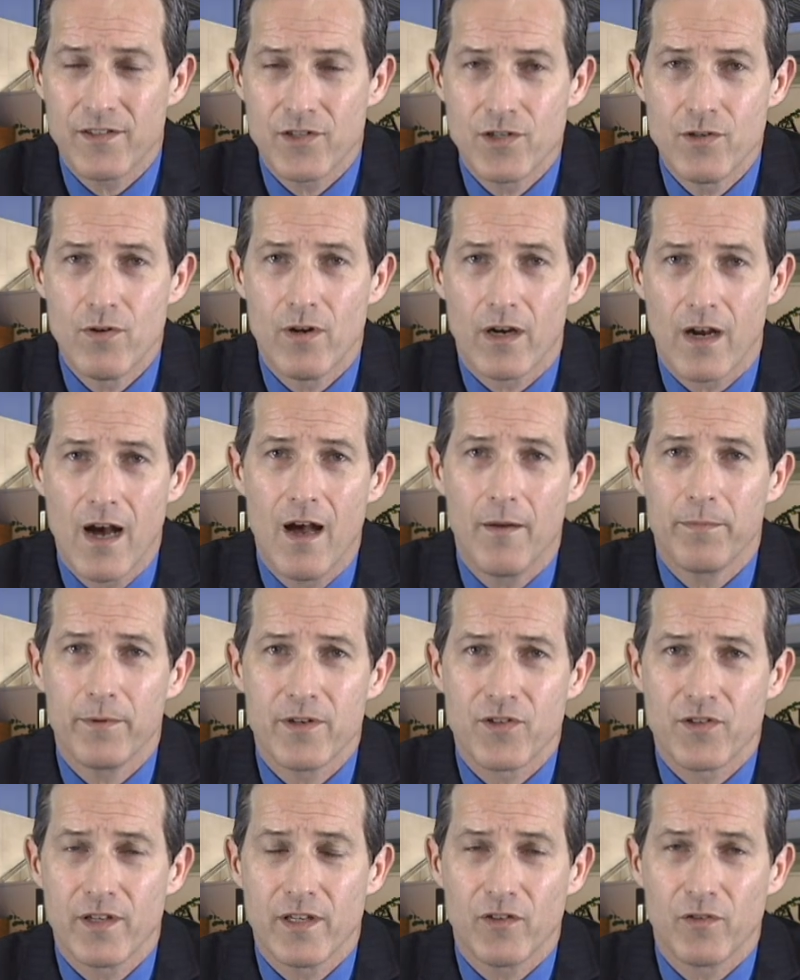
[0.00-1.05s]
that you
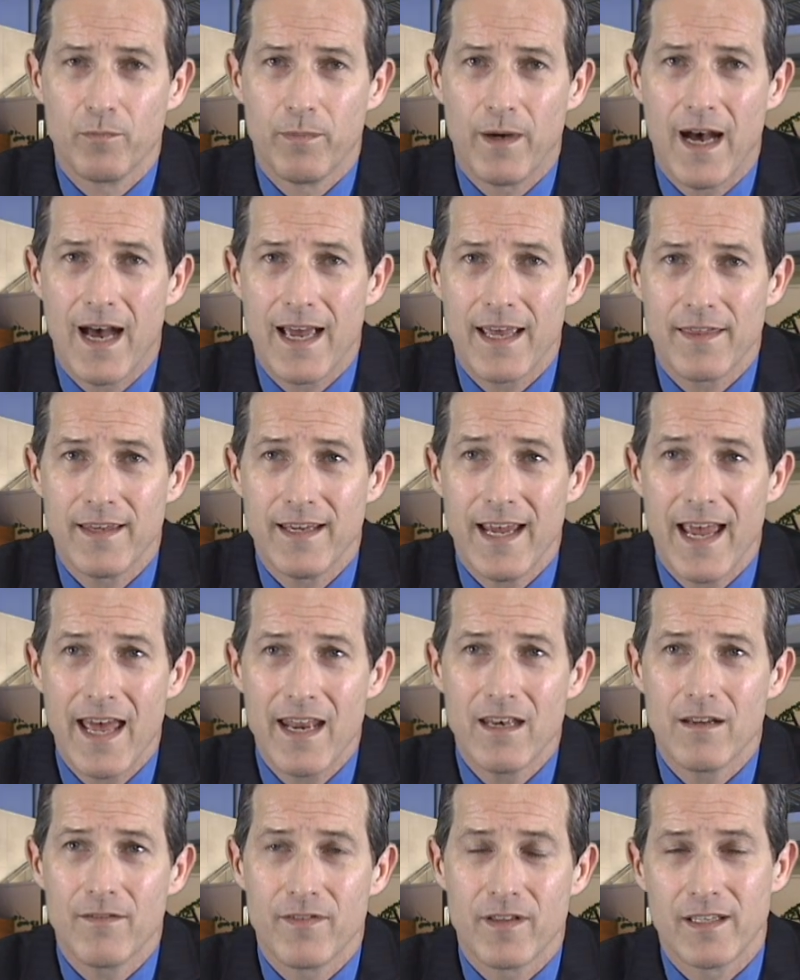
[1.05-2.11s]
accomplish this by the
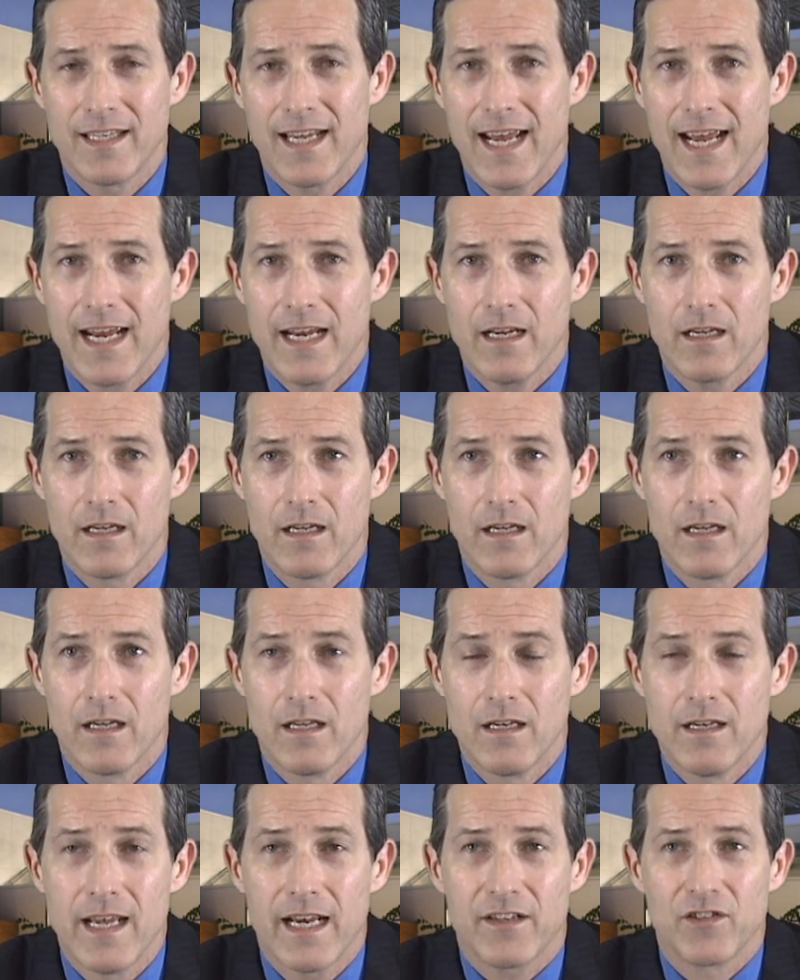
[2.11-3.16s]
end of the day
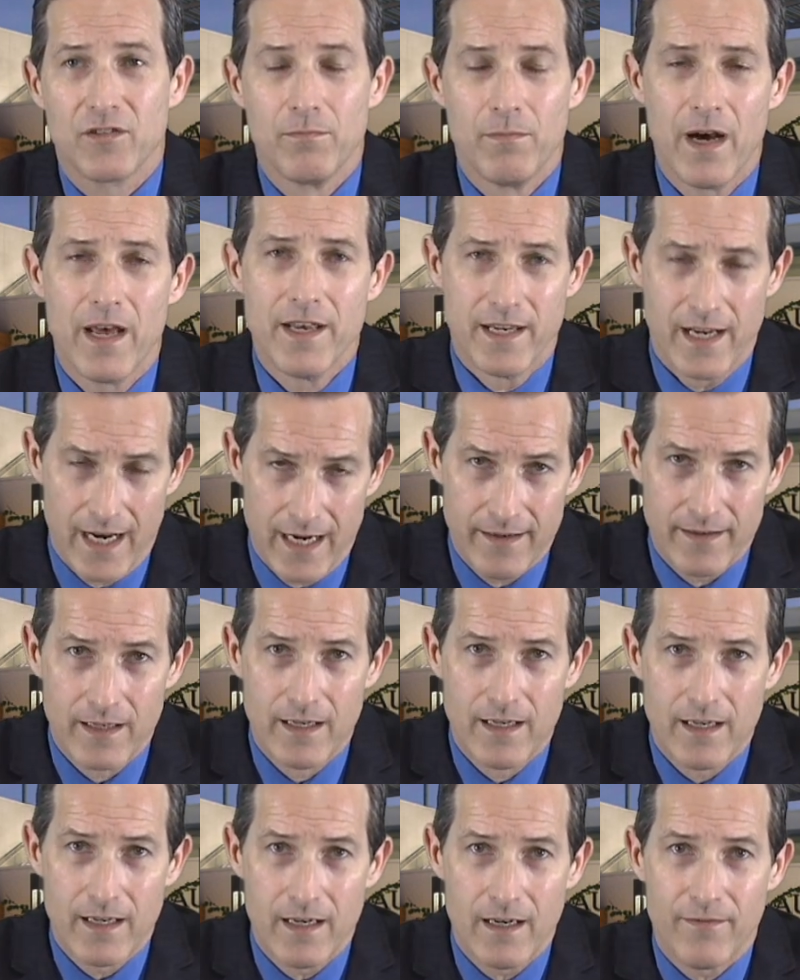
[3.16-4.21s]
next Monday,
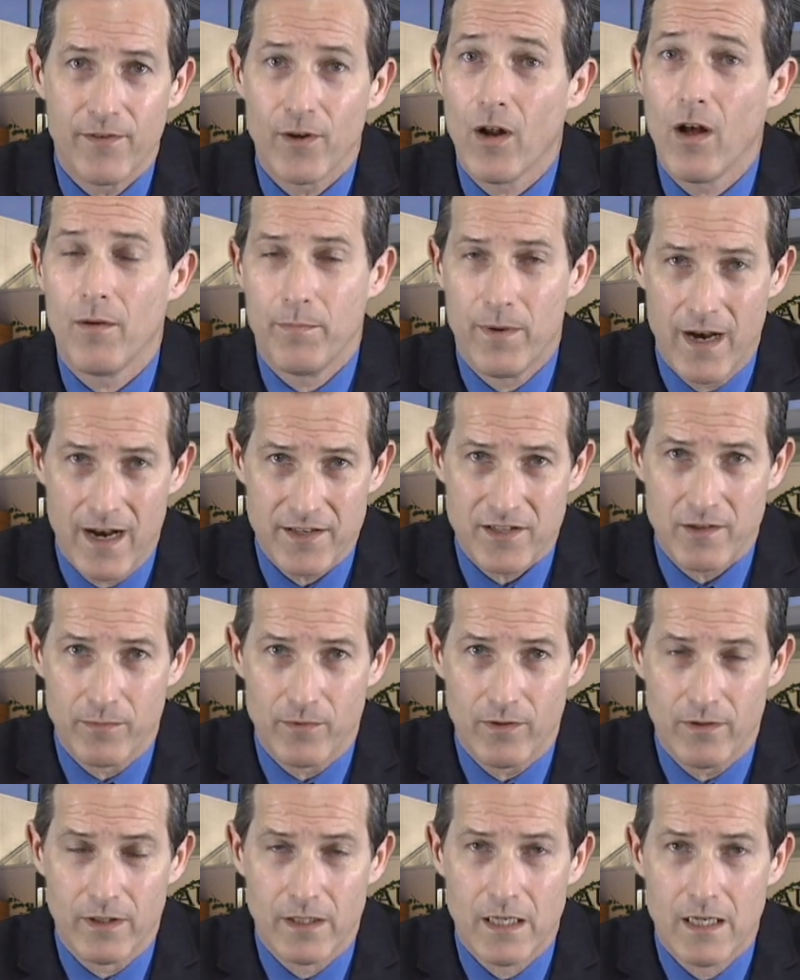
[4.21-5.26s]
if at all
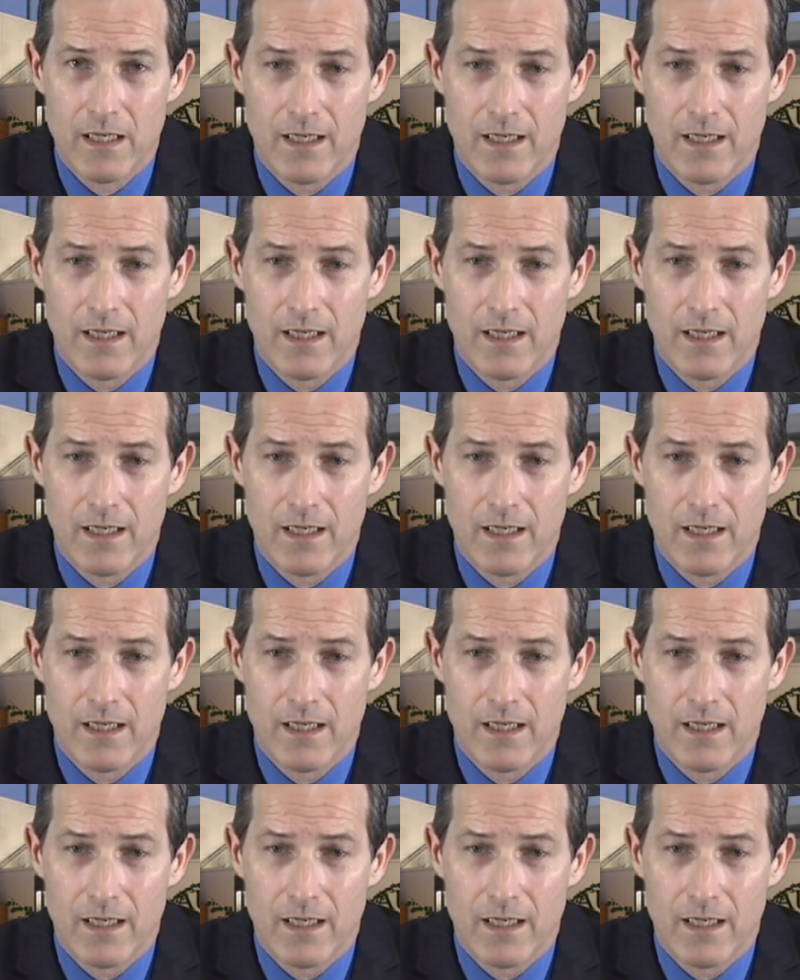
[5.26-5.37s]
possible.